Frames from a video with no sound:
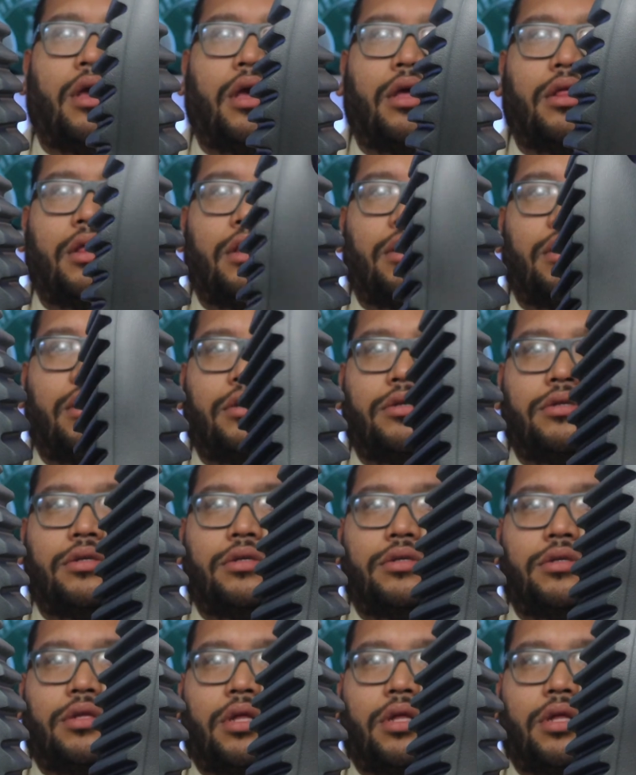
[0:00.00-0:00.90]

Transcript: And then this is